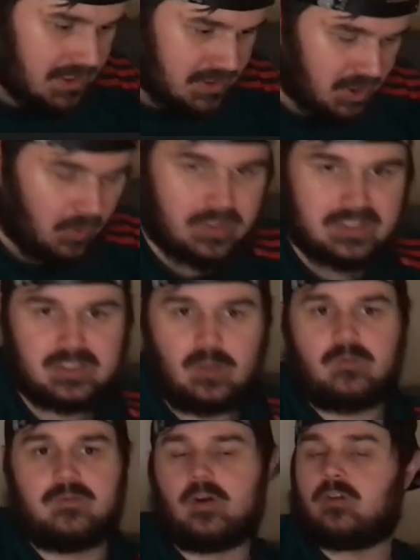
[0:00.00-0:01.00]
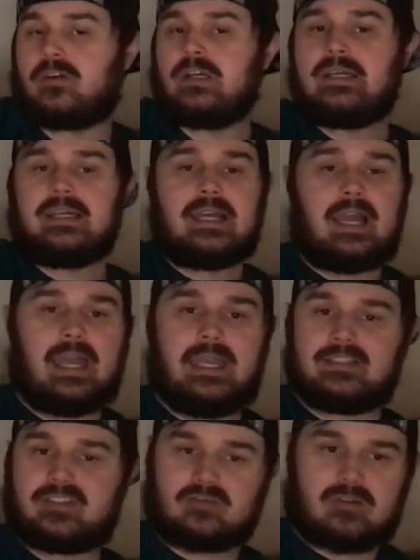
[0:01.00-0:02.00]
so on and so forth.
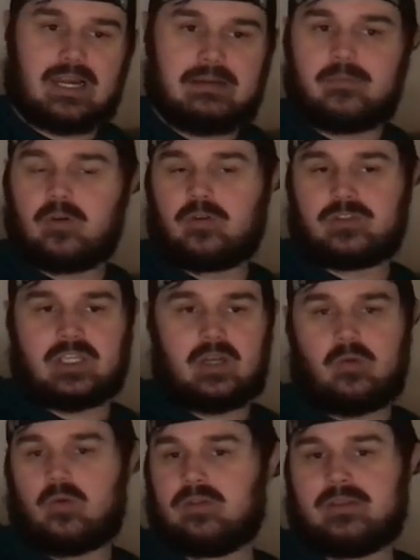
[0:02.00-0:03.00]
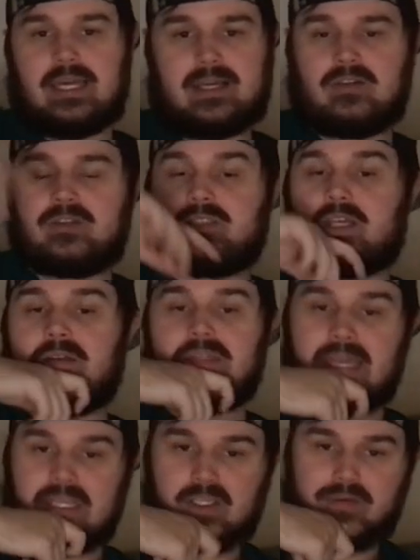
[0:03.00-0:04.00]
Instagram, also all of that good stuff.
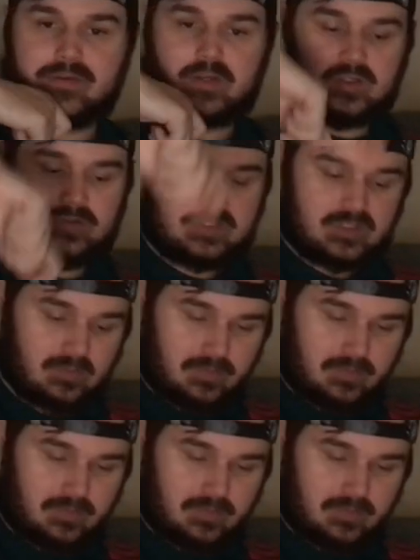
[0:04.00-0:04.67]
Thank you for the constant